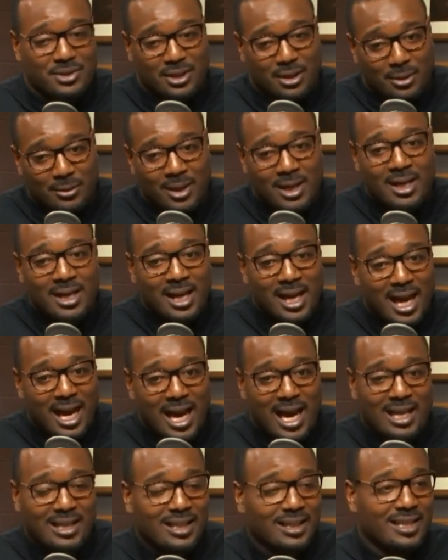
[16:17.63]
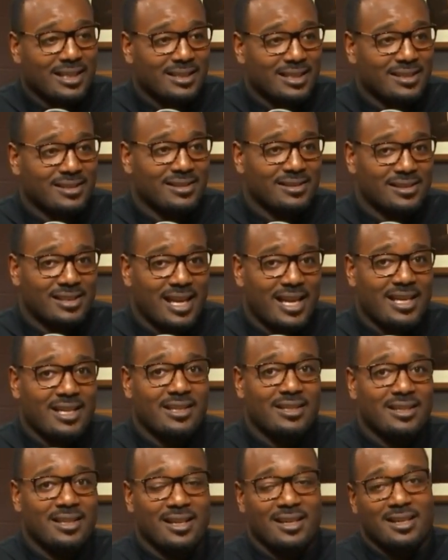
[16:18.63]
So I look at this and say
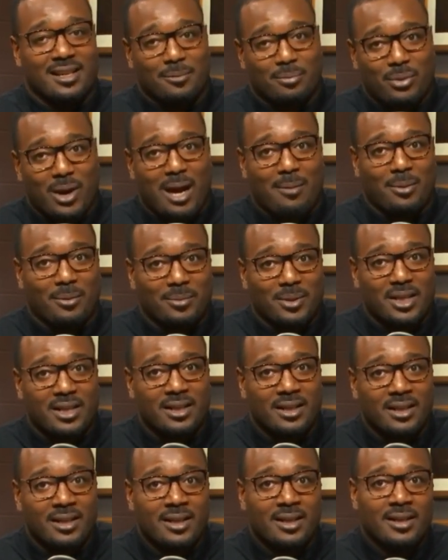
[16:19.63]
you probably